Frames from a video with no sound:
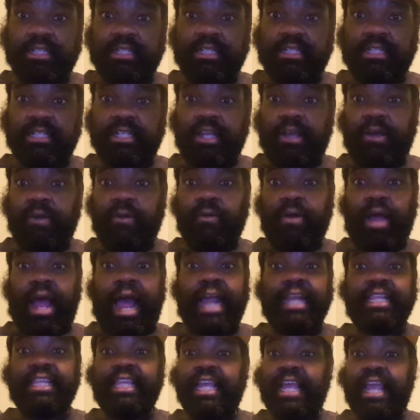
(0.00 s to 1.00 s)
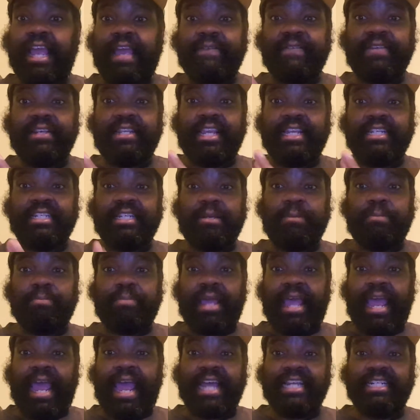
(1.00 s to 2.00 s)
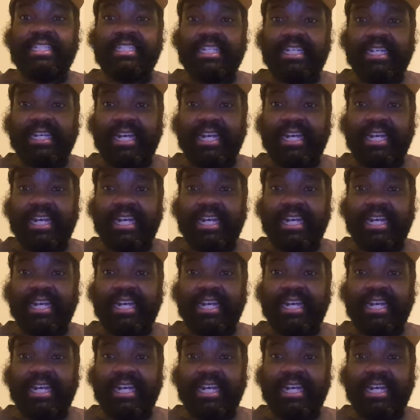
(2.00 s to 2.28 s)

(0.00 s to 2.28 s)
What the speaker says: So, I think everything's in the past,